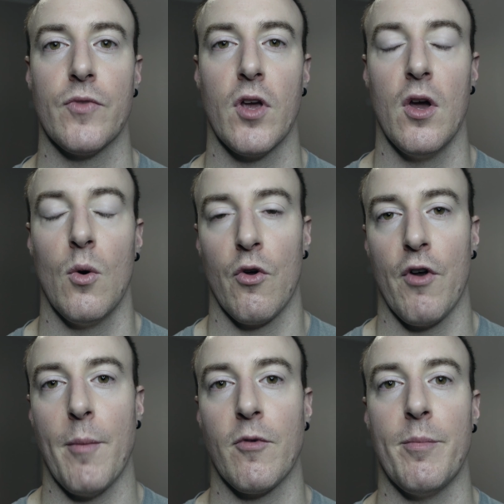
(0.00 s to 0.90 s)
Well, there are a
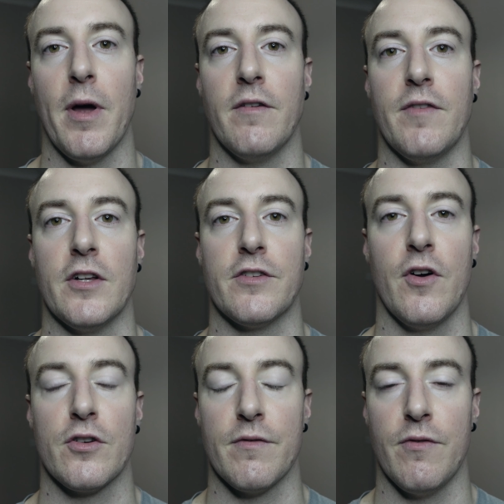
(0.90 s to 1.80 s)
number of benefits.
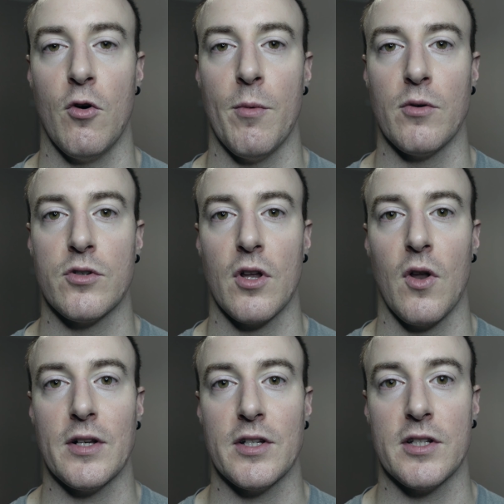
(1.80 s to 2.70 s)
First and foremost, I'd
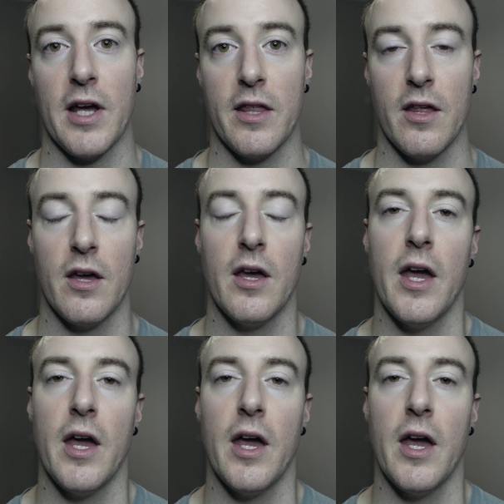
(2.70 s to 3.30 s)
like to say that